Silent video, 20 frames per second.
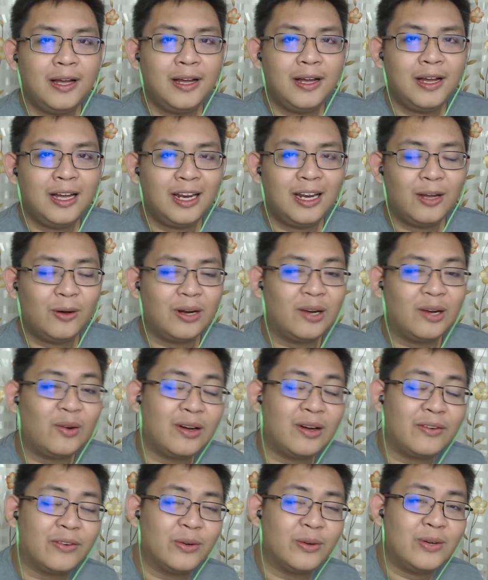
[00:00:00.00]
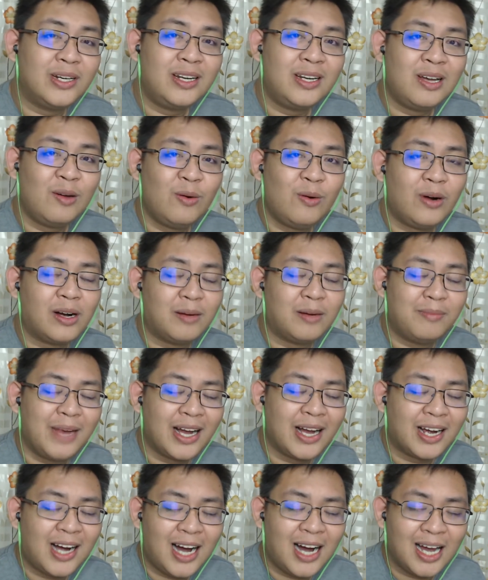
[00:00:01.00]
Hello, hello everyone. Welcome
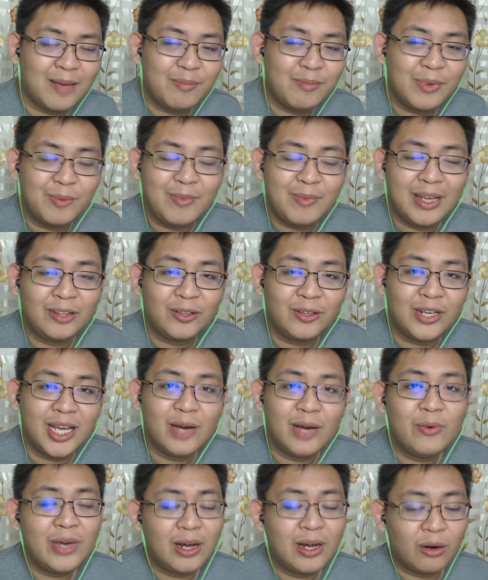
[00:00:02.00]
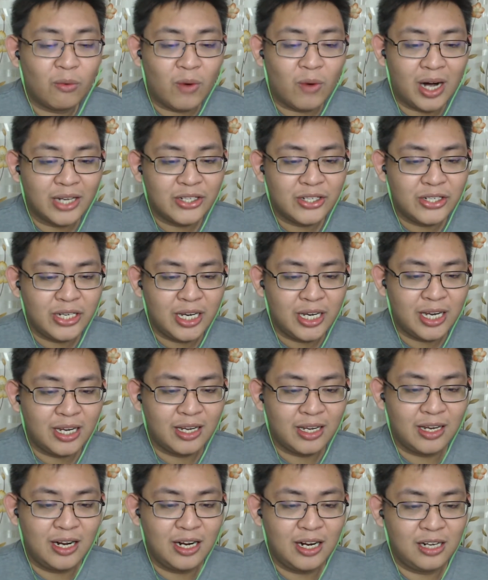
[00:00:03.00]
back. I'm Bumi and today we are watching
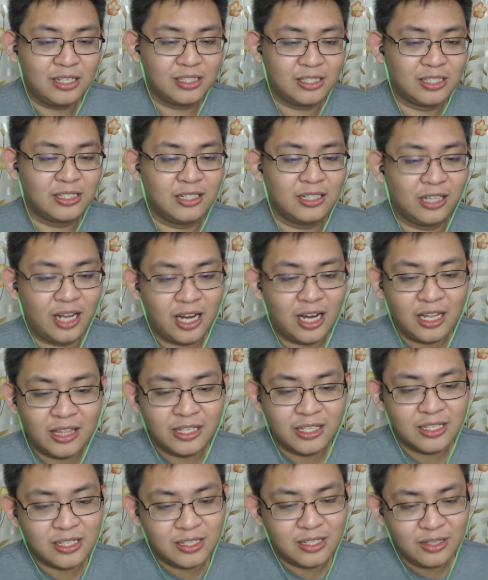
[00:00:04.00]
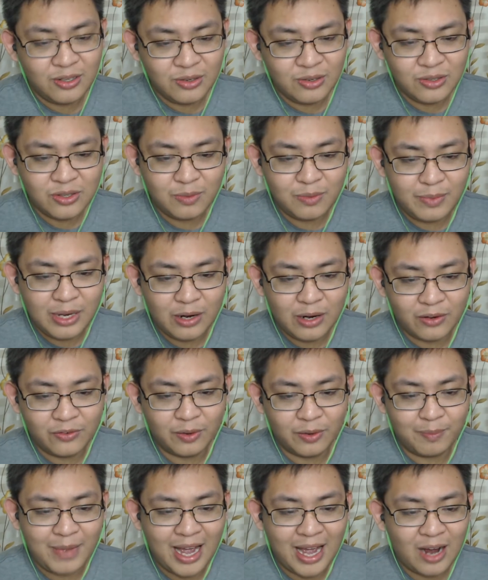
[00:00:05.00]
Sloths Used to be
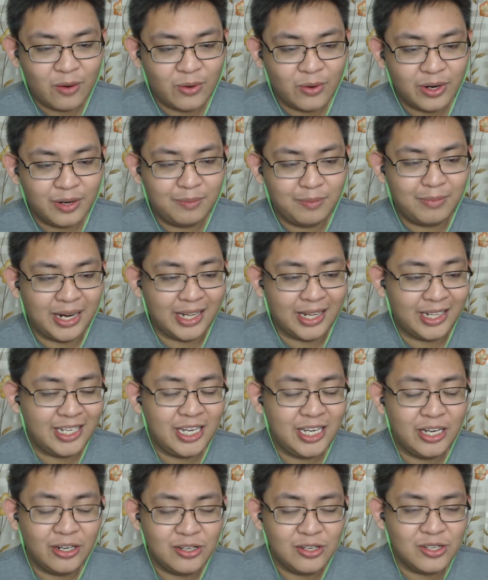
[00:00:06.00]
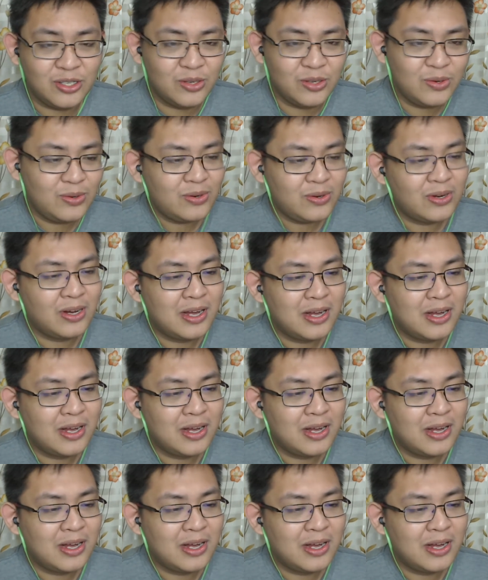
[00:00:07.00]
Overpowered by TierZoo.